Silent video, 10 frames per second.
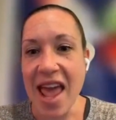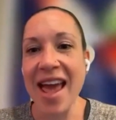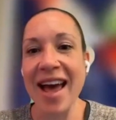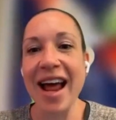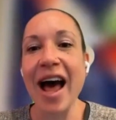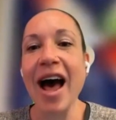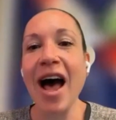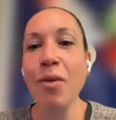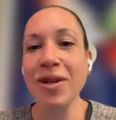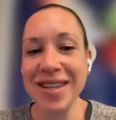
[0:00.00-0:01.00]
And
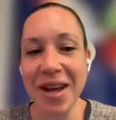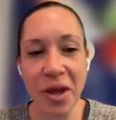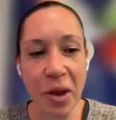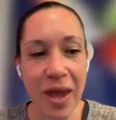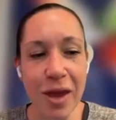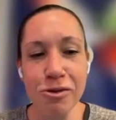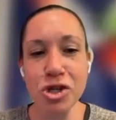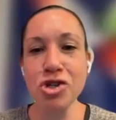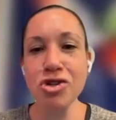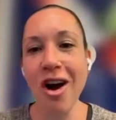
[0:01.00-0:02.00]
I will tell you, it
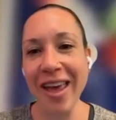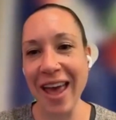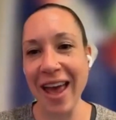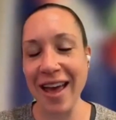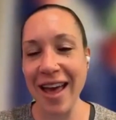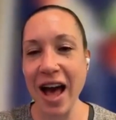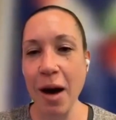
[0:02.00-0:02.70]
was shocking